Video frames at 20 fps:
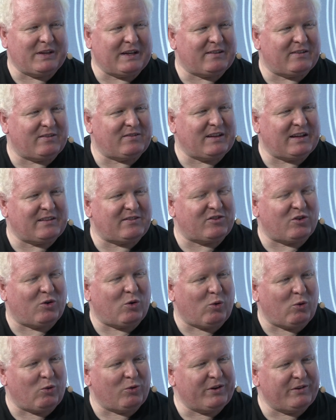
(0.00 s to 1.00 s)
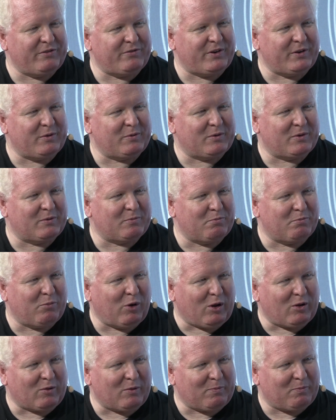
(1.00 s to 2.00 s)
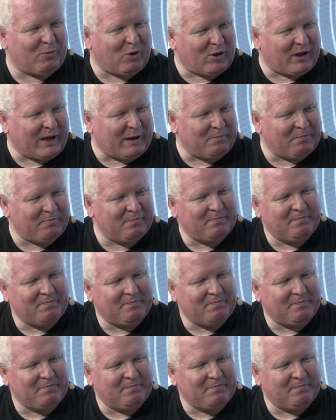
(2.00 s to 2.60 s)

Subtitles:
That's a whole different ball game.